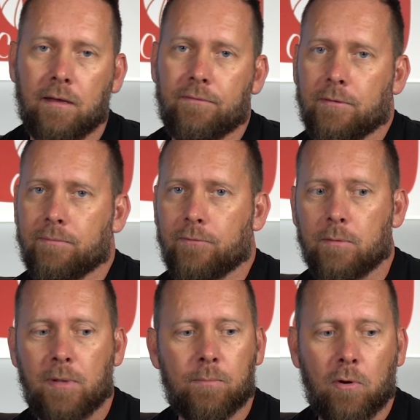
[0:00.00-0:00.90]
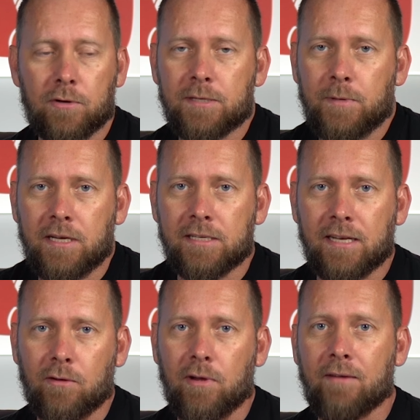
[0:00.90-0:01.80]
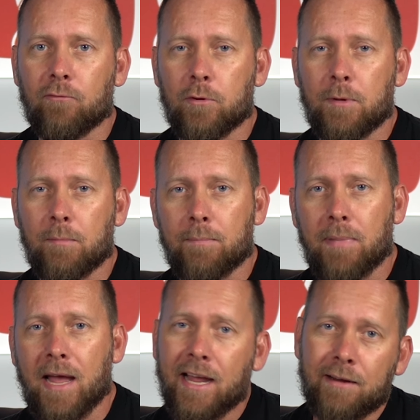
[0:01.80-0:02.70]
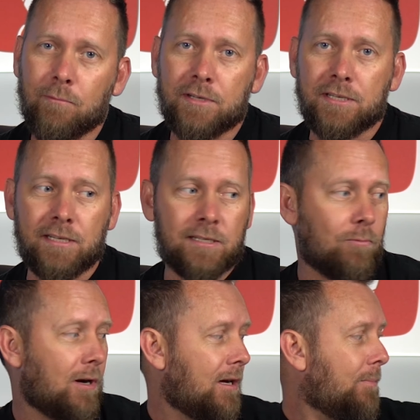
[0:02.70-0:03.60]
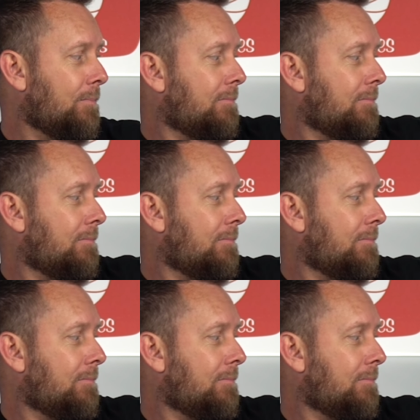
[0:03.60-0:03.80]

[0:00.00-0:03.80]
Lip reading: for the better part, just because I don't have room in my bag, which is why